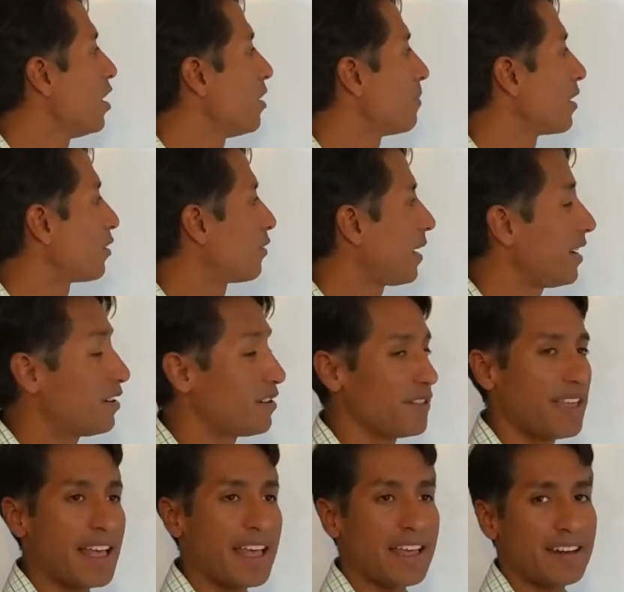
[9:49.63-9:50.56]
But greater
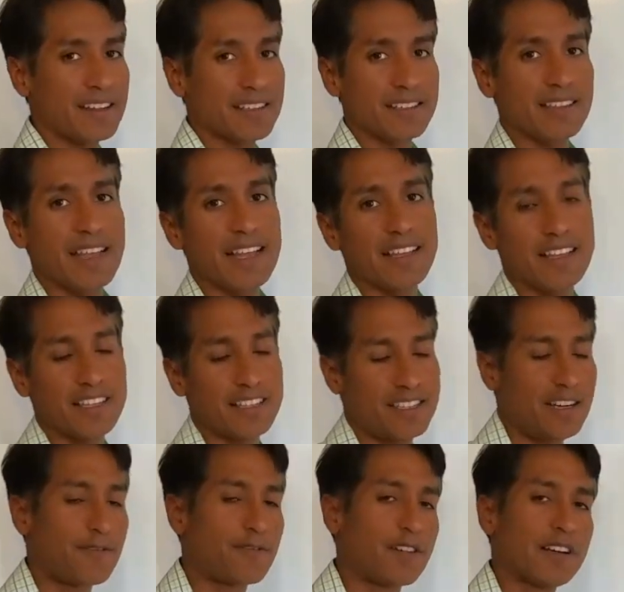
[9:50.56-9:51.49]
than is
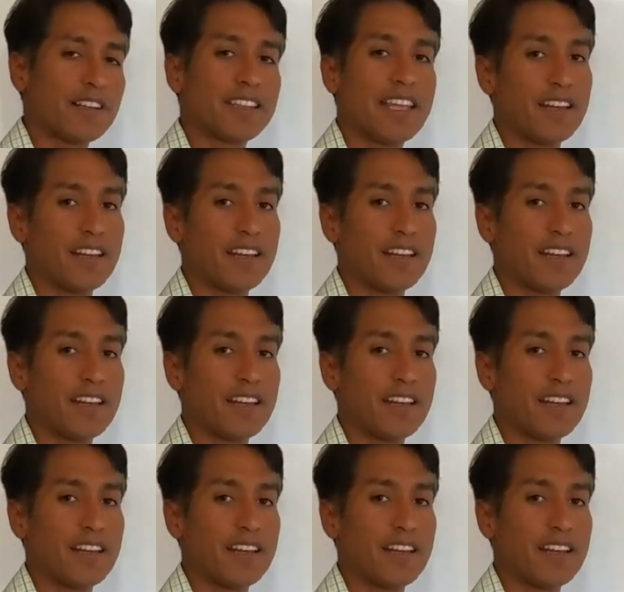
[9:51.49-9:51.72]
different